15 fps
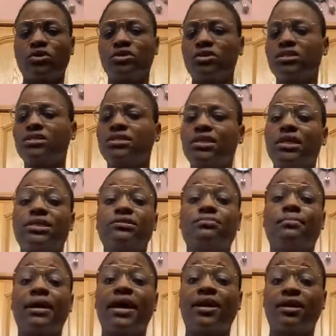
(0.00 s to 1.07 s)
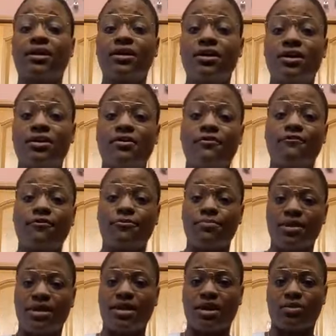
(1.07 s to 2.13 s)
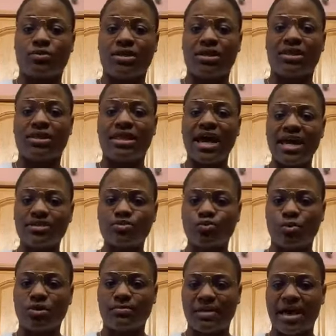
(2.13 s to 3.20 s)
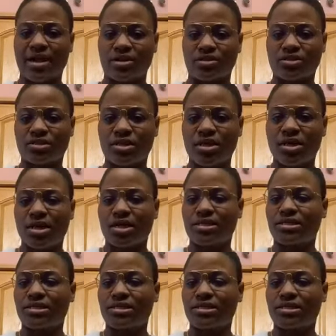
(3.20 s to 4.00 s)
All of these things matter for being healthy. That's what matters.